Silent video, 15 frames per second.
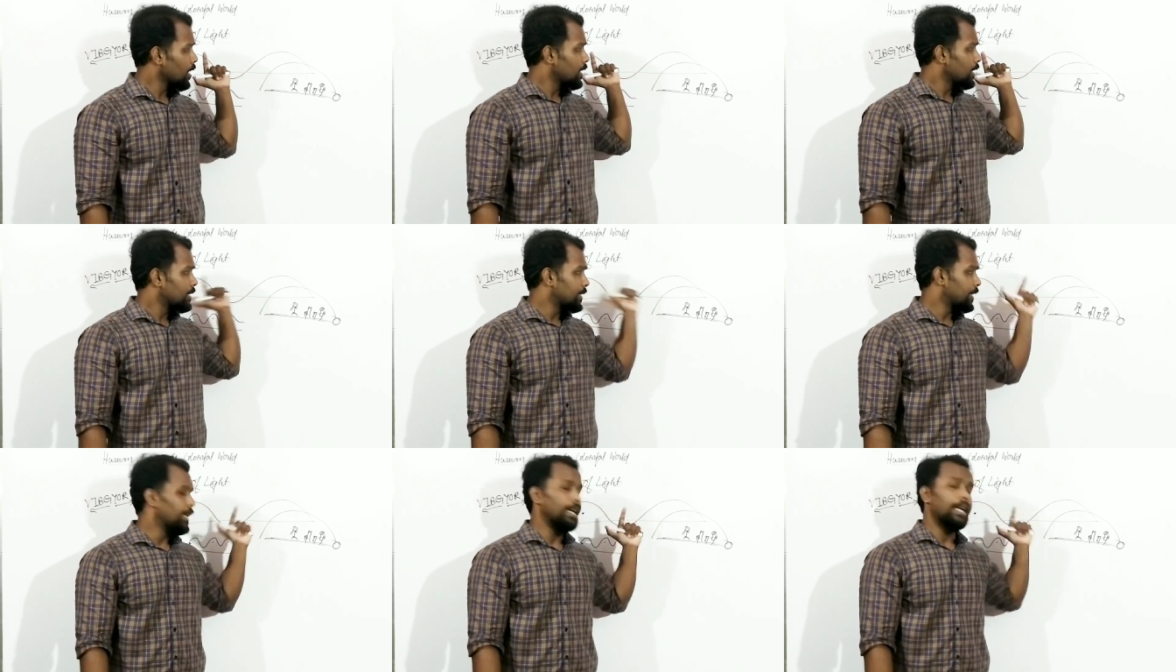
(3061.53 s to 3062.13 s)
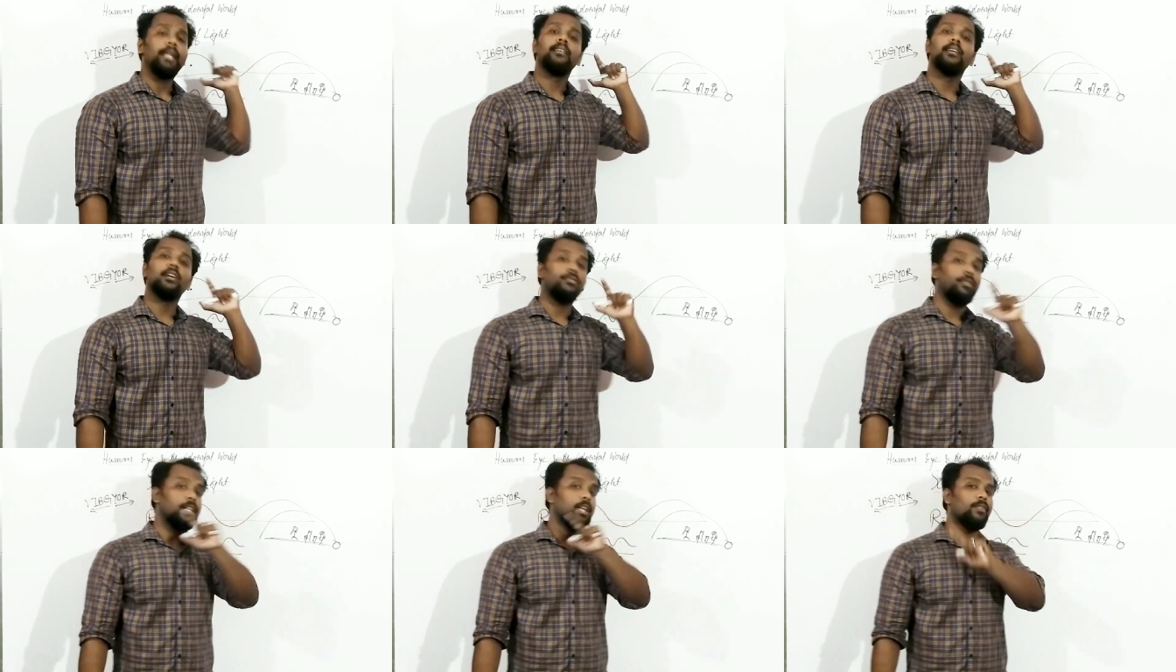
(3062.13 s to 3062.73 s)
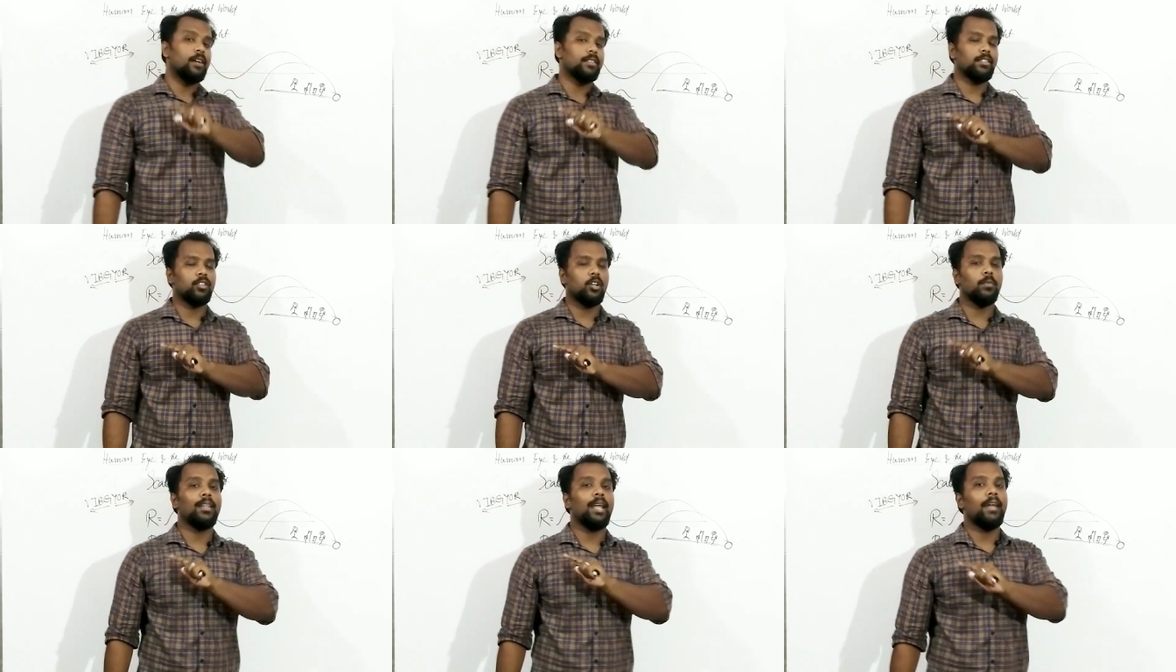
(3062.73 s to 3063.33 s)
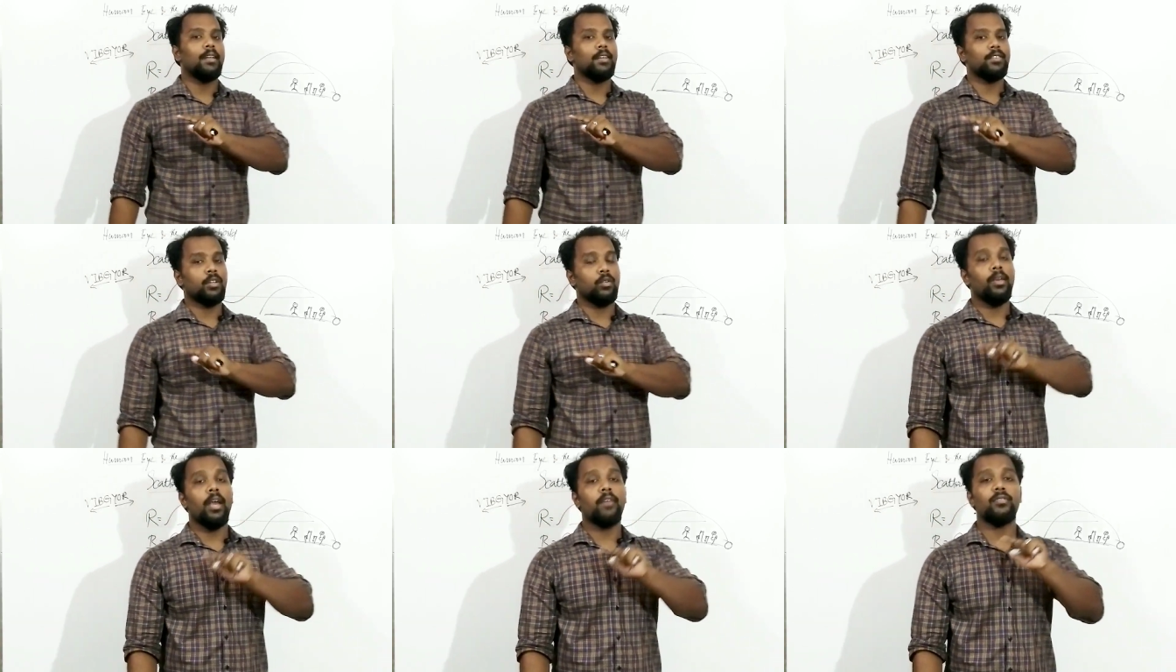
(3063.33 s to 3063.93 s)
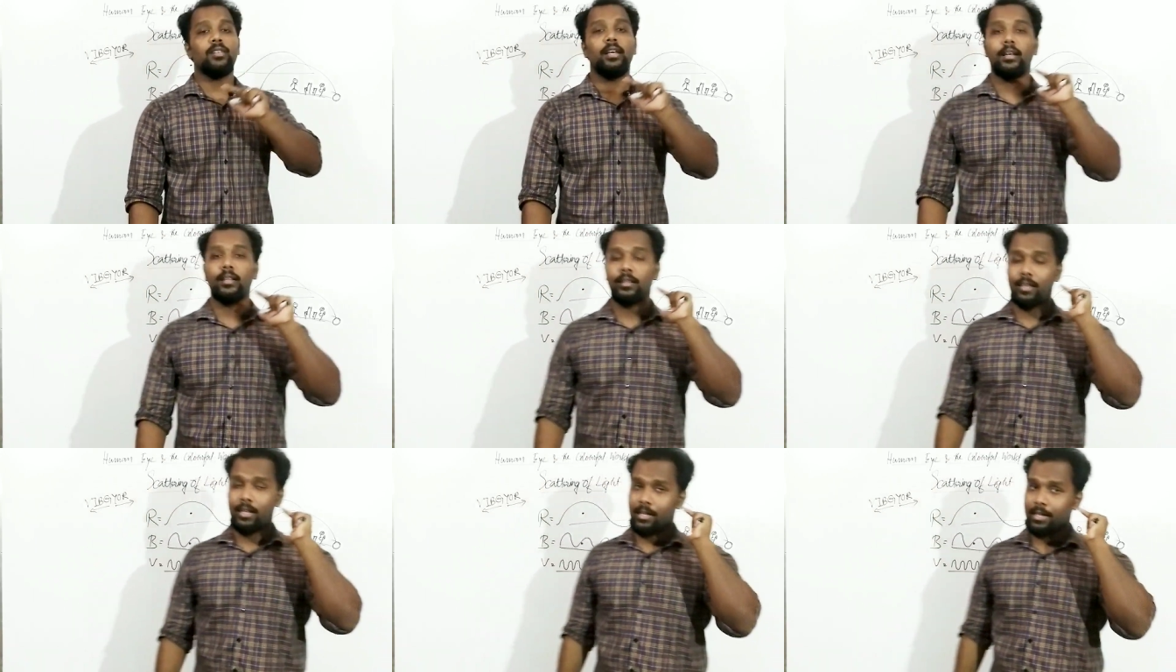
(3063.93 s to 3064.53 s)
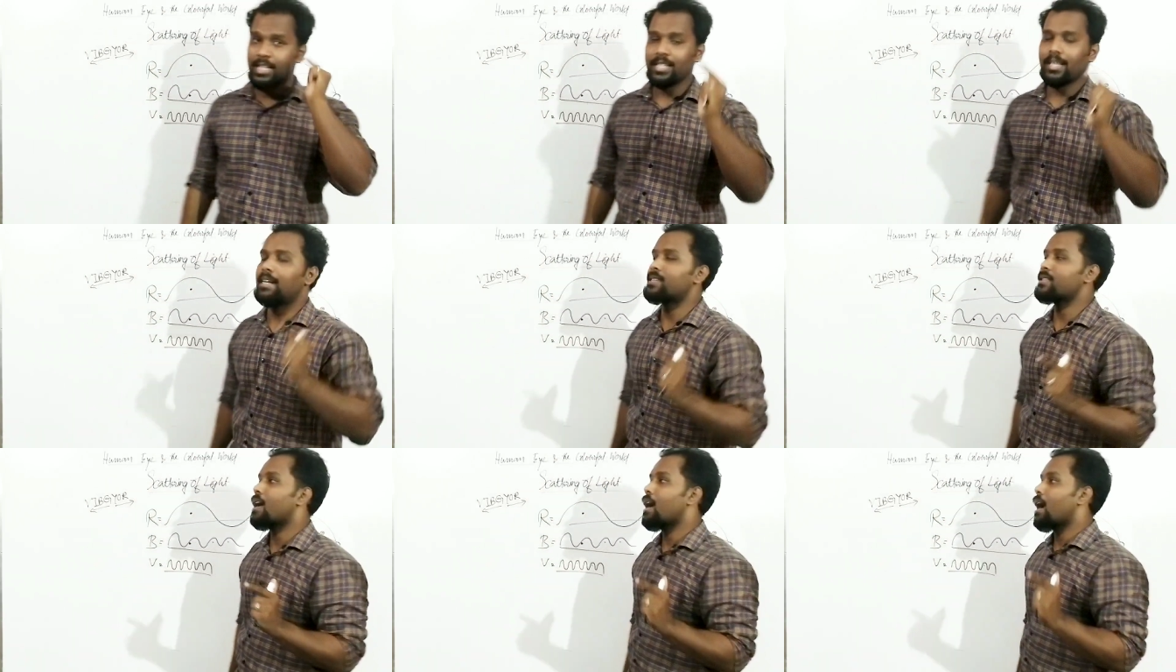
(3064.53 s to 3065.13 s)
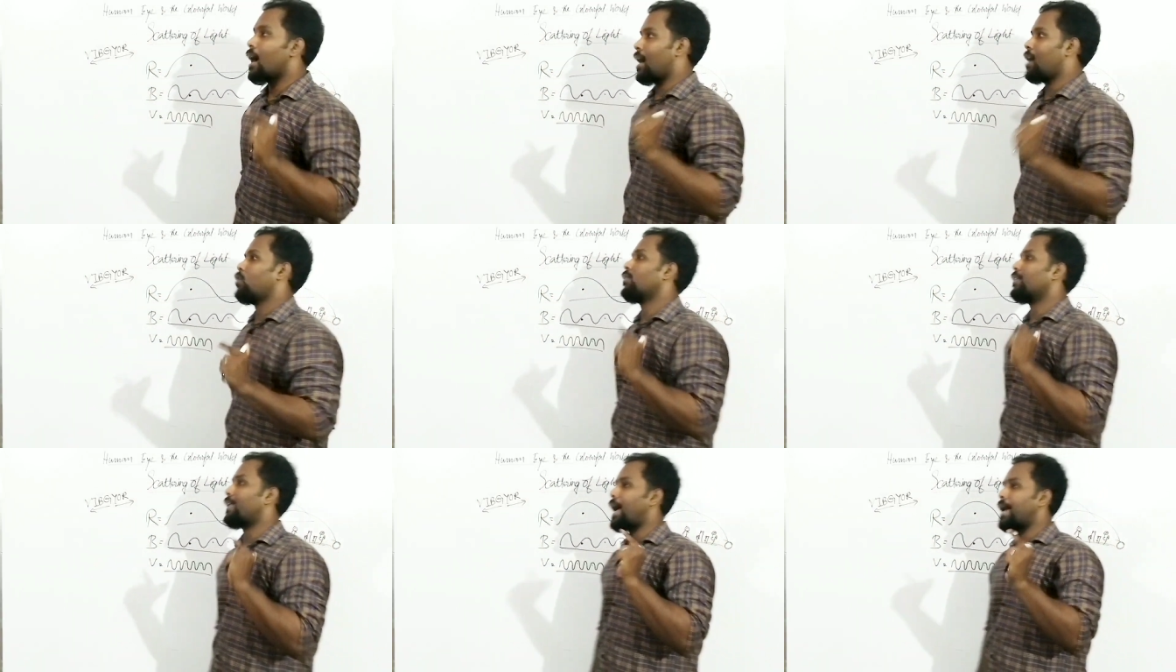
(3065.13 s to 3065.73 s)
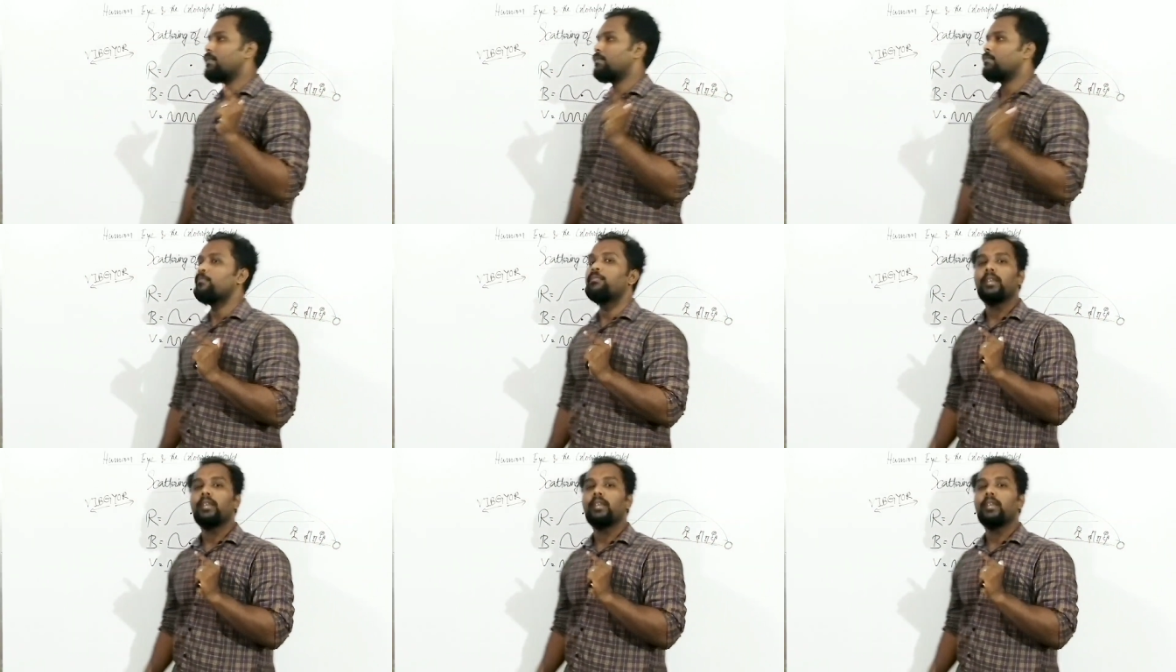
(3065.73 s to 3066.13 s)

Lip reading: See, in the very first lesson of the light lesson, we actually discussed how light